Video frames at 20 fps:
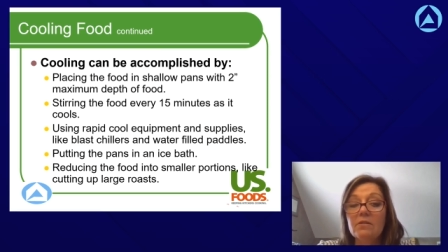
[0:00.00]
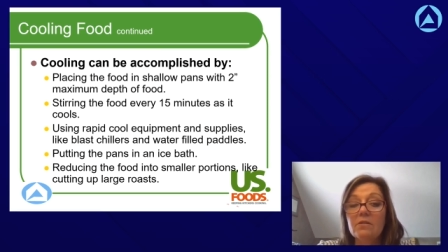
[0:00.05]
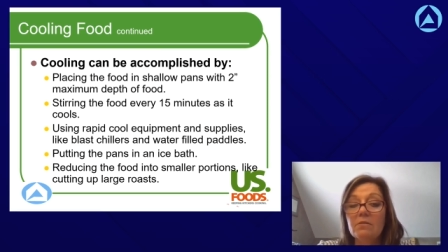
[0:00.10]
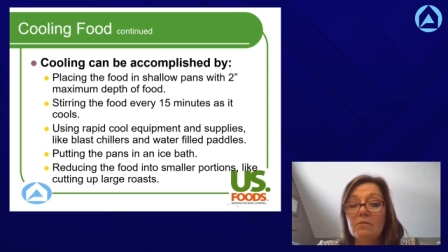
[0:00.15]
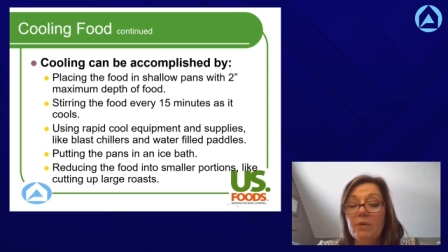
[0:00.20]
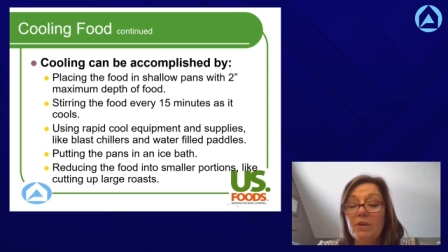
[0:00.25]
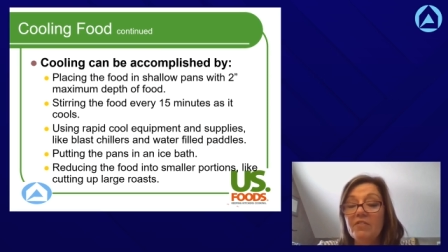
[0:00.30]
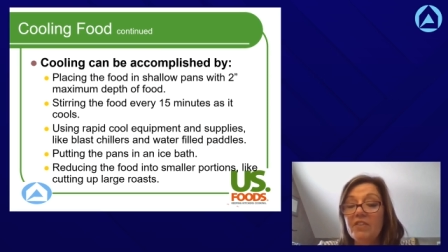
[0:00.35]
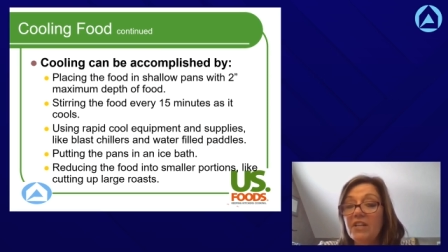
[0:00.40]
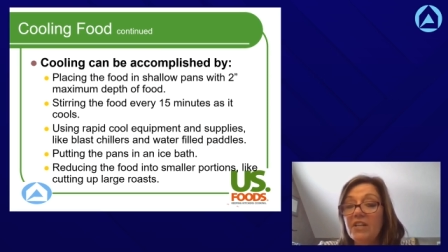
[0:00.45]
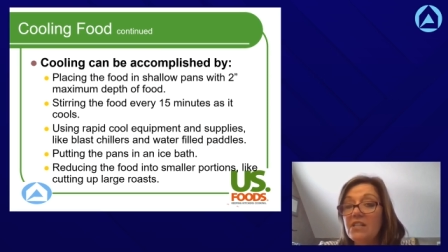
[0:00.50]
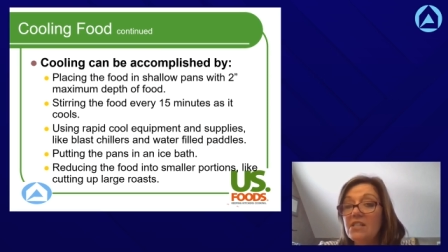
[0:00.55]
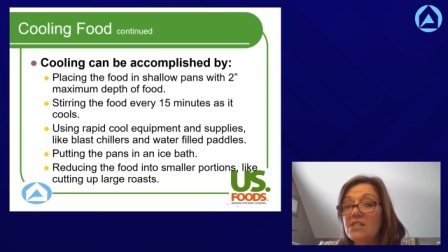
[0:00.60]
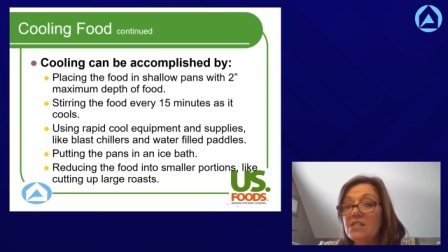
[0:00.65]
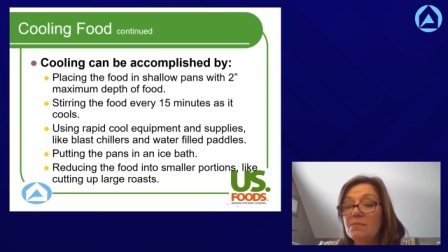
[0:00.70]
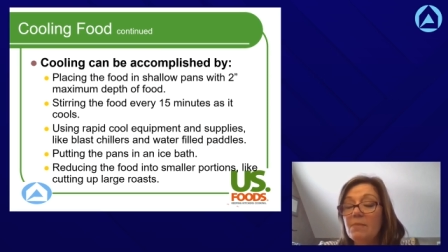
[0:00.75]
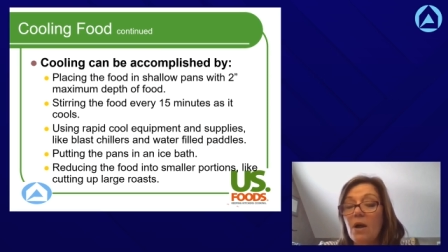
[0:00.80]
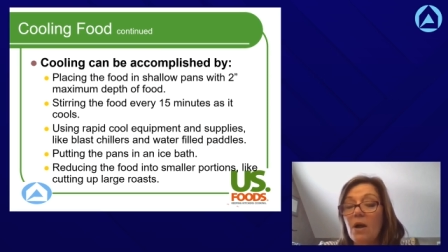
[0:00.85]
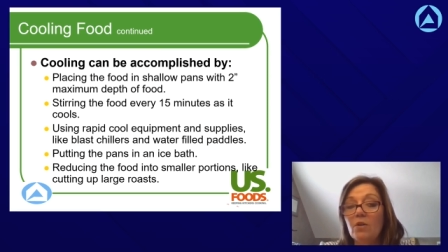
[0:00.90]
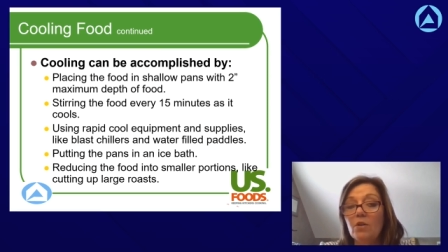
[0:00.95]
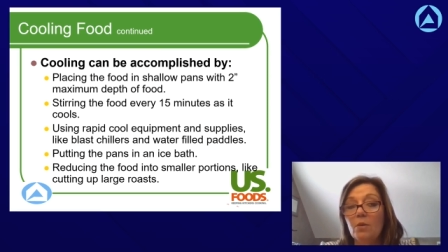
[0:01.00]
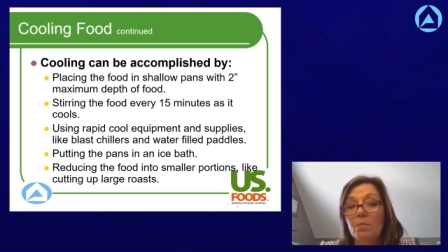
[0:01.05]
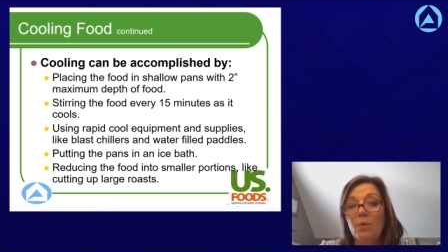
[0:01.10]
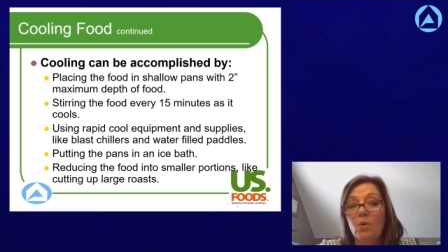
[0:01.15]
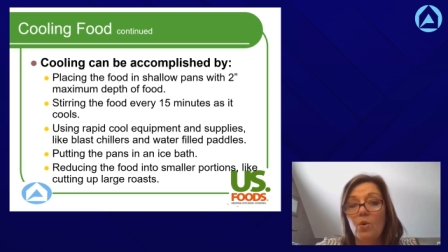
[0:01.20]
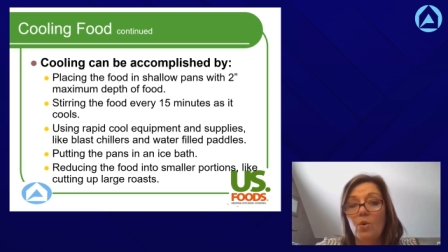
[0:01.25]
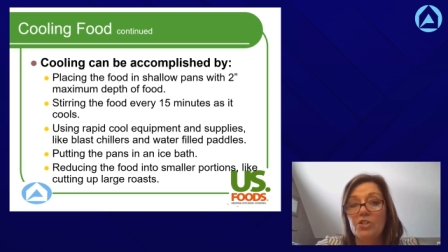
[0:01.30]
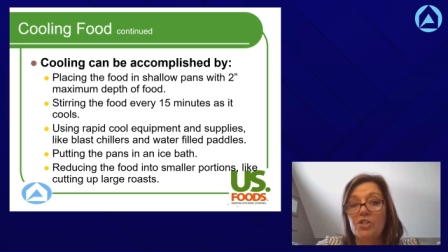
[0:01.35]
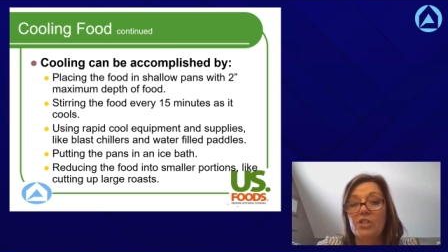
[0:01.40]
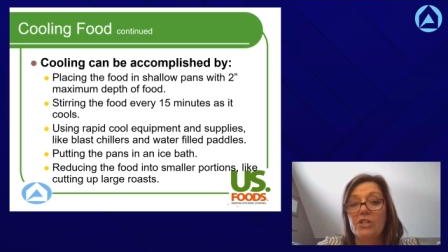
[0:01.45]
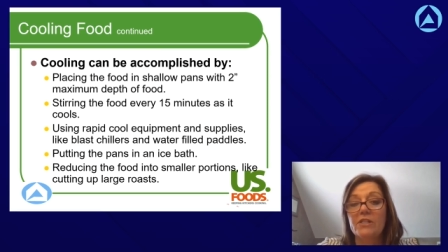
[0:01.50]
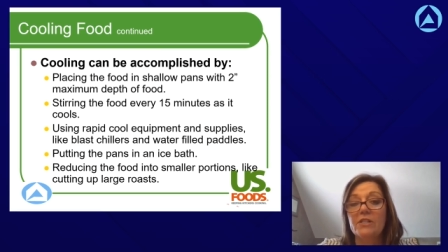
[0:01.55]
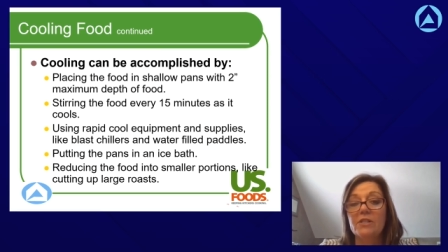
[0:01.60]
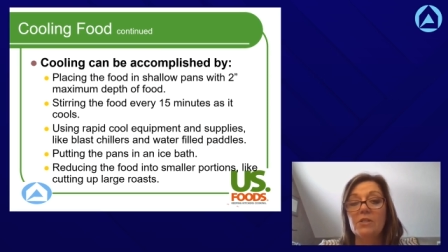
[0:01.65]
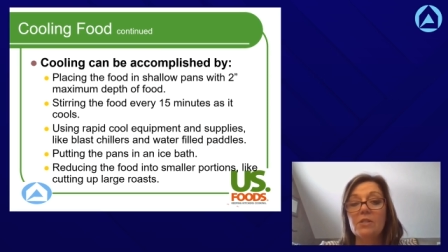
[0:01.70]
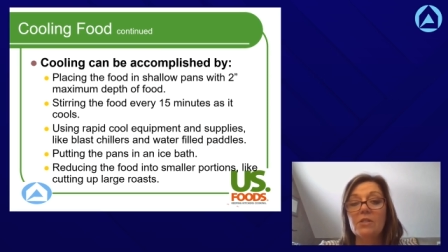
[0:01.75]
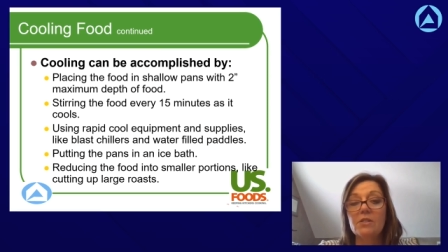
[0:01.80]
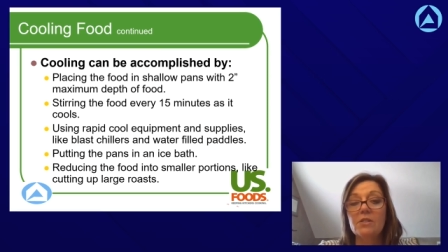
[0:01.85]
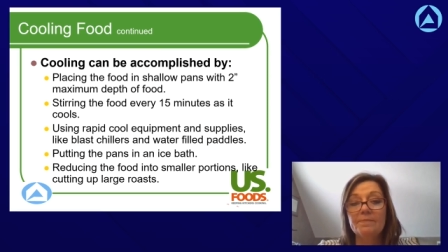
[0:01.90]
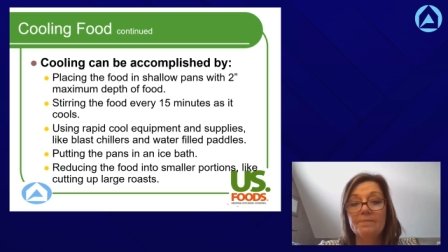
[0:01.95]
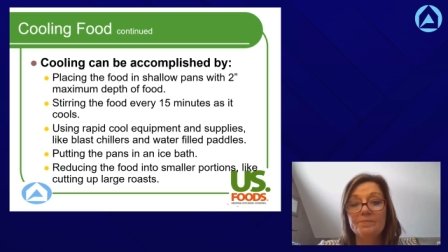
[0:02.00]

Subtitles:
move it into smaller portions,